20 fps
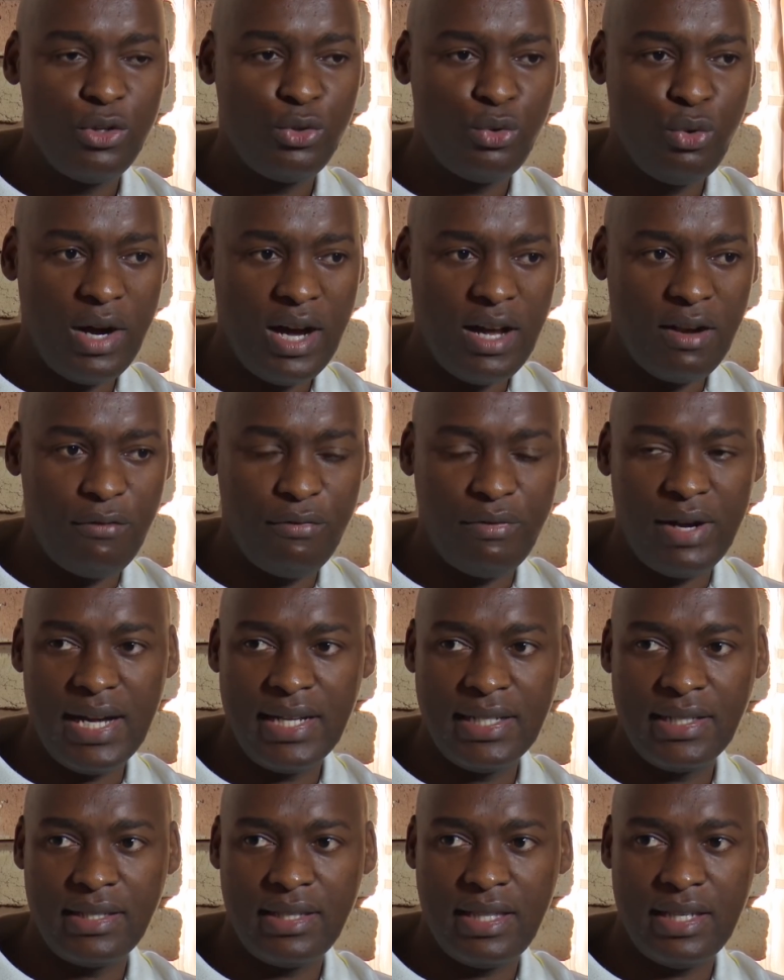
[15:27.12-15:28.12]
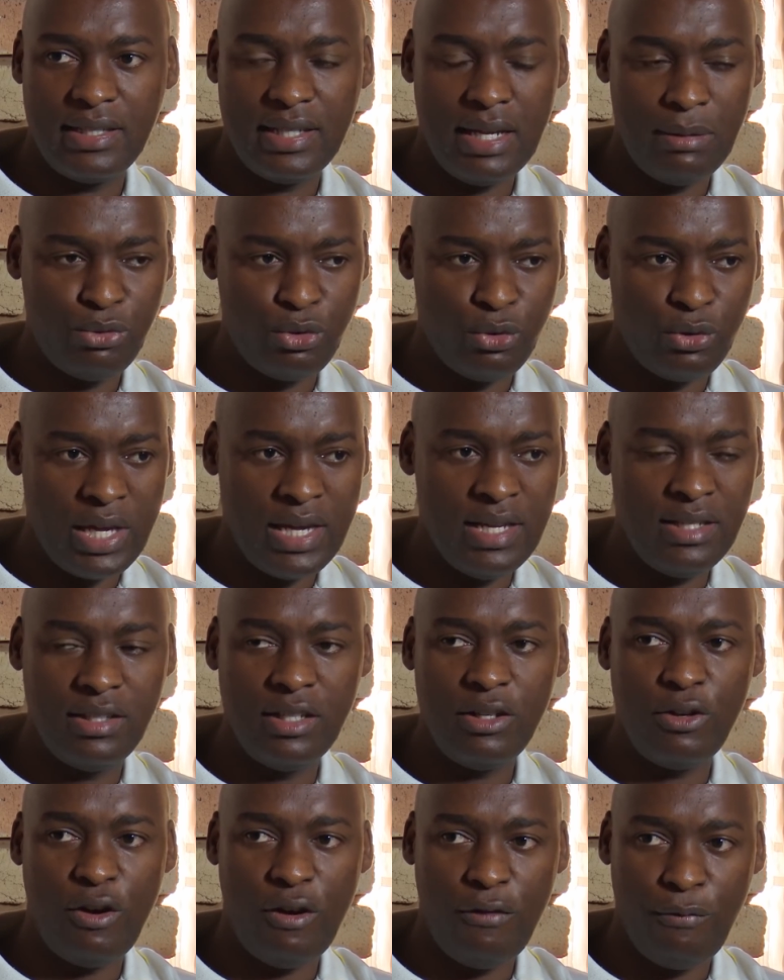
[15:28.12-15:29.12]
to advance the
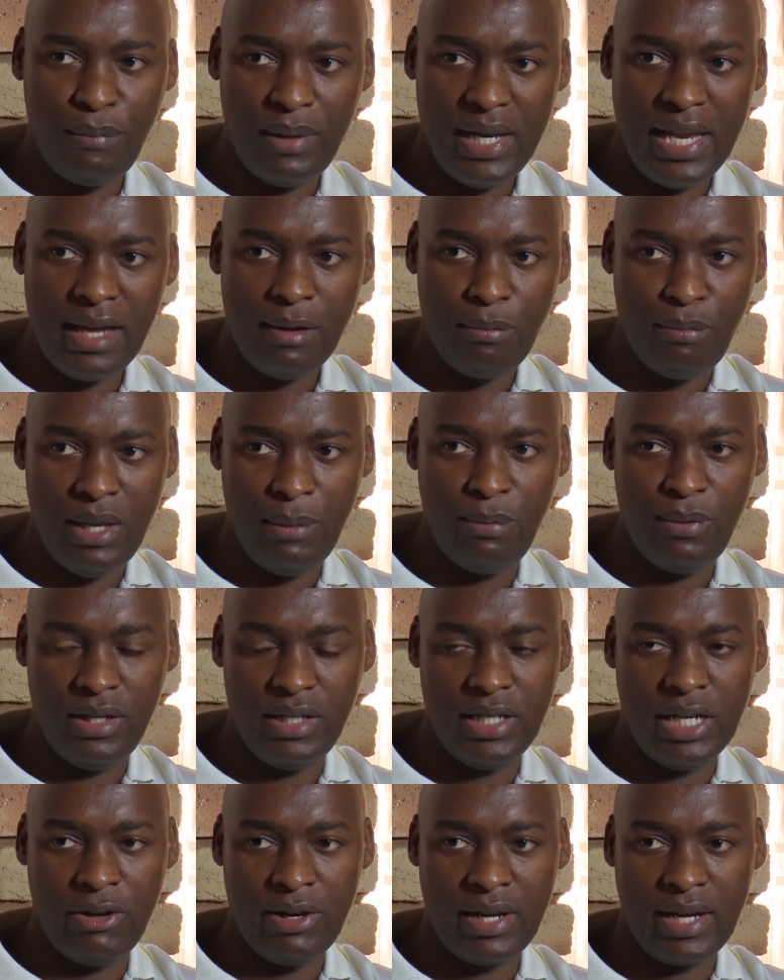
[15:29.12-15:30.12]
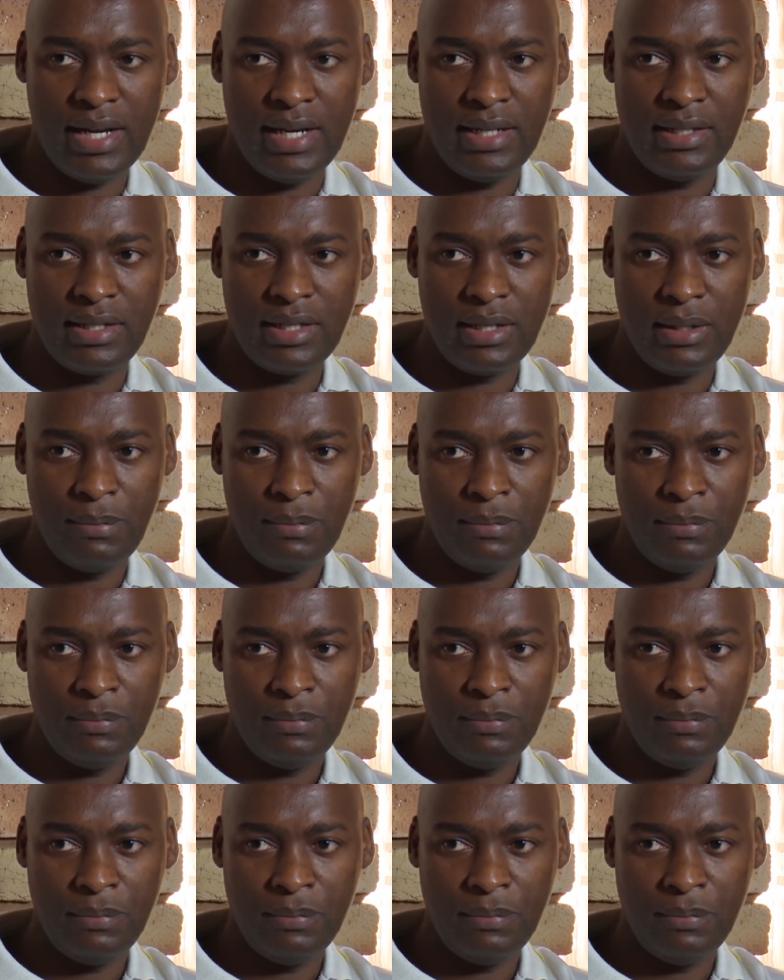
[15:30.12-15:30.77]
subjugation of black people in our country.